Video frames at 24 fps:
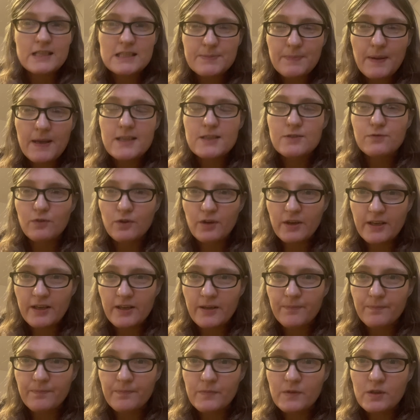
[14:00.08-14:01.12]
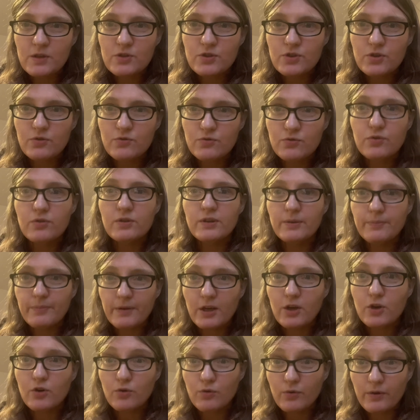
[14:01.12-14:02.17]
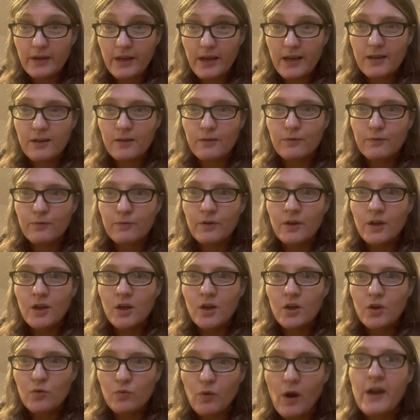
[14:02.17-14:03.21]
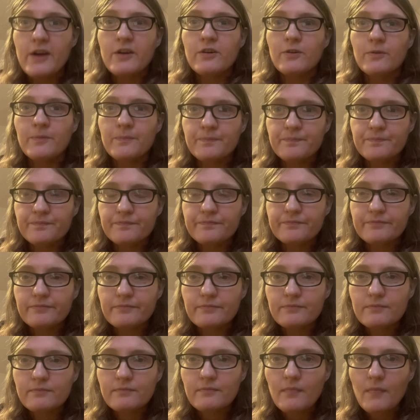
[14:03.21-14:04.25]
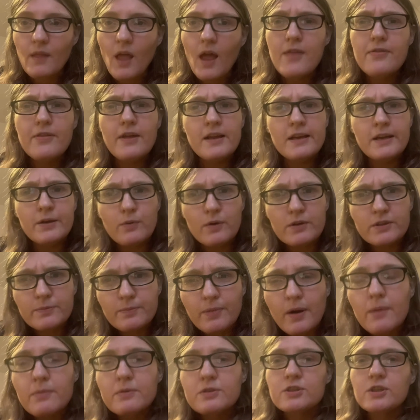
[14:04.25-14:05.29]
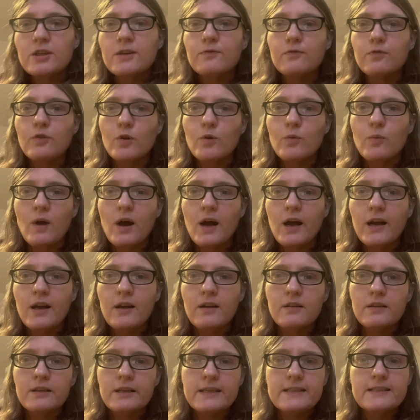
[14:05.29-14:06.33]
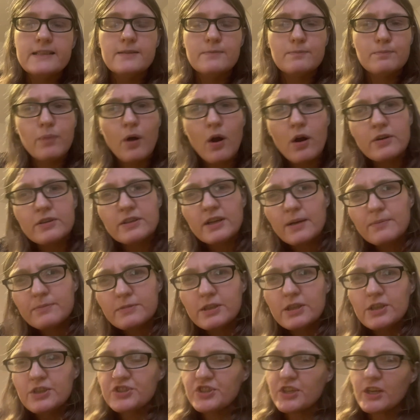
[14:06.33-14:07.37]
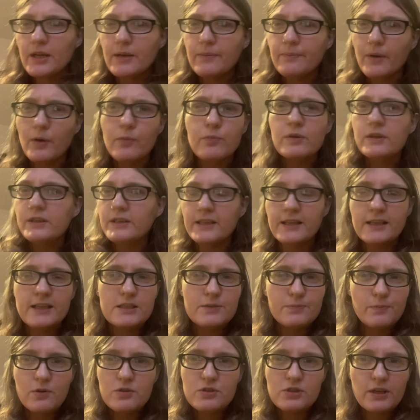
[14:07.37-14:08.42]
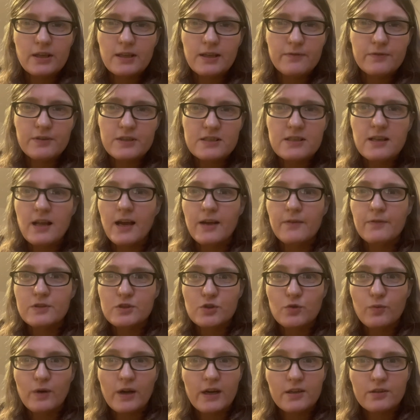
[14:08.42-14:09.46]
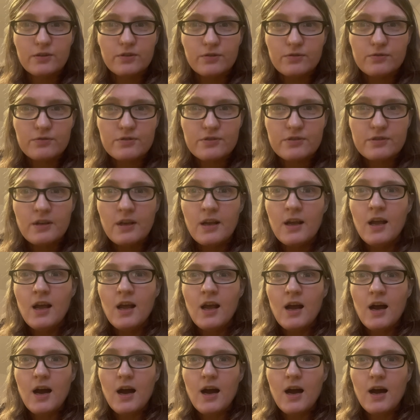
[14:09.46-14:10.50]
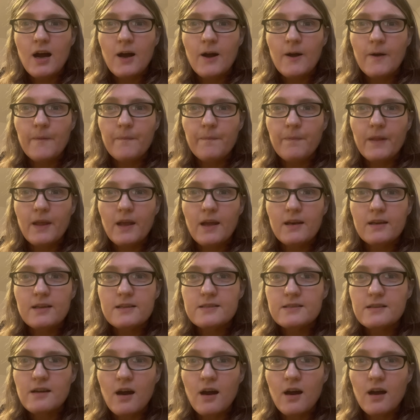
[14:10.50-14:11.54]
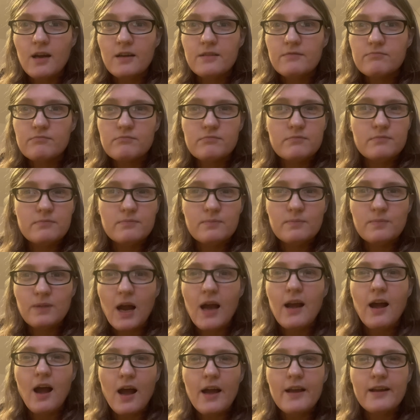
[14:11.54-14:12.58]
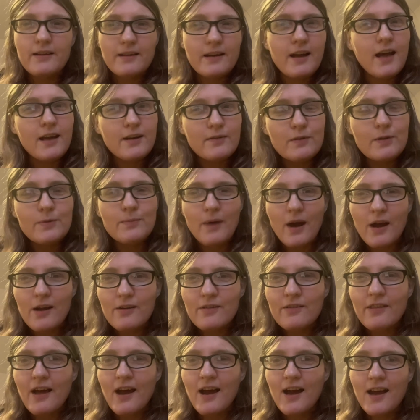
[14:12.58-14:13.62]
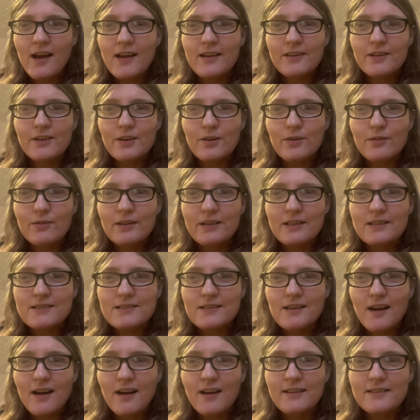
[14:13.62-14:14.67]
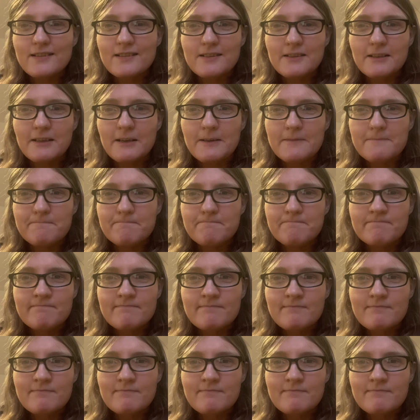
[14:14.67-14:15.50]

a space for him to truly be a creative writer. And then he worked in publishing for a while. He did part-time teaching, but really he's mostly lived his life as a recluse um, and has not, I, I, kind of admire that, you know, he's not um,